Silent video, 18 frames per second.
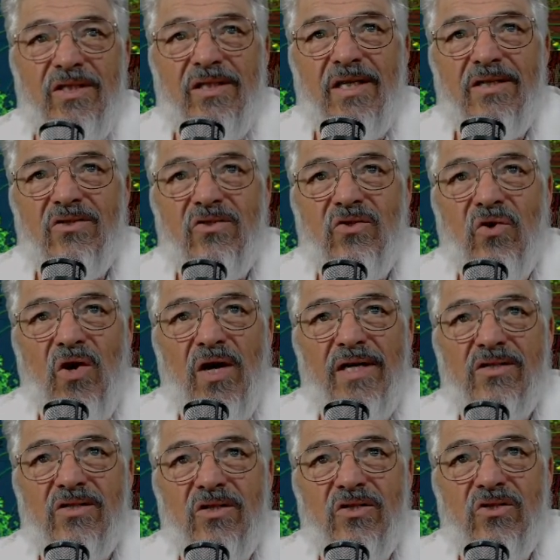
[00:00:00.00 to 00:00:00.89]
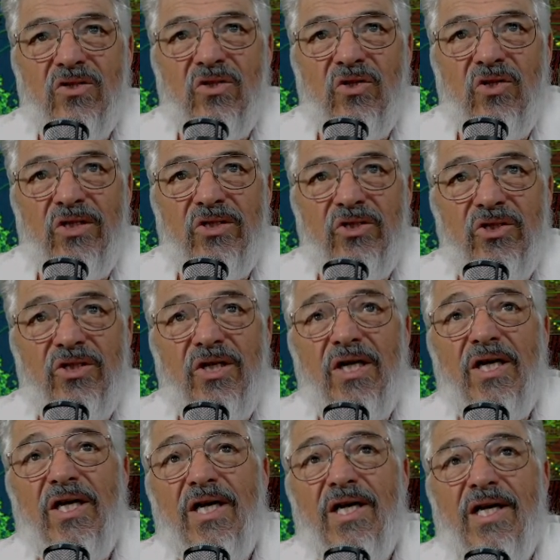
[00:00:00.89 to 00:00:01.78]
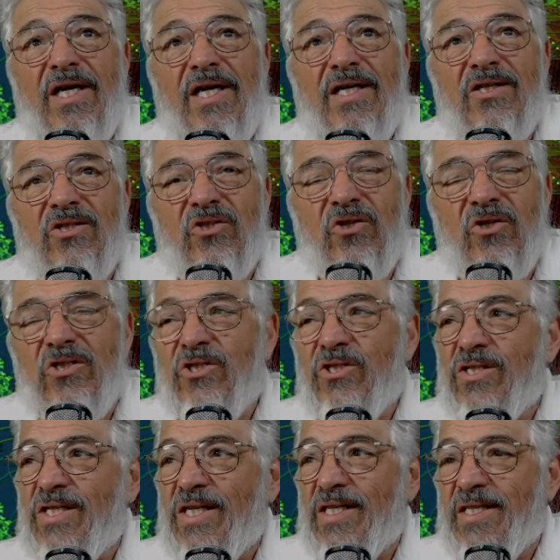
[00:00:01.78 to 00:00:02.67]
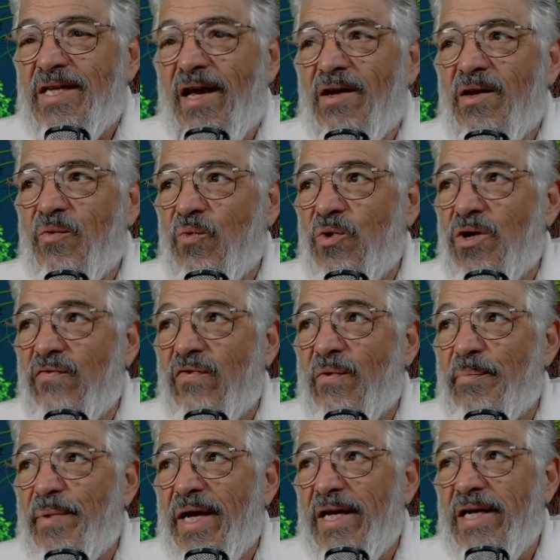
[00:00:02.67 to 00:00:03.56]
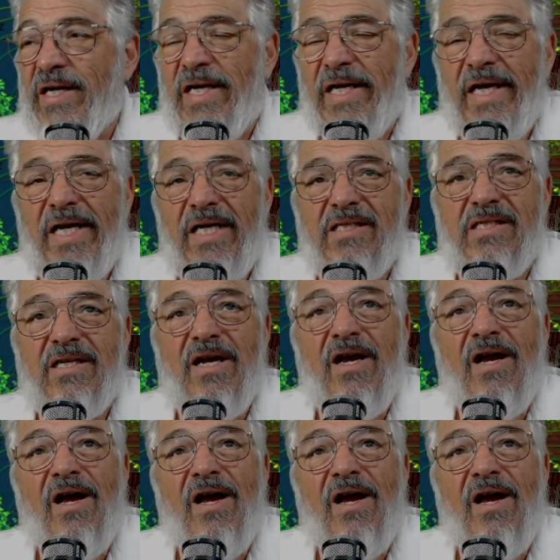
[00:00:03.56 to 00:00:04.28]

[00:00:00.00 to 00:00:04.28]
This dog is a scutch. Scutch is an Italian word for pain in the ass.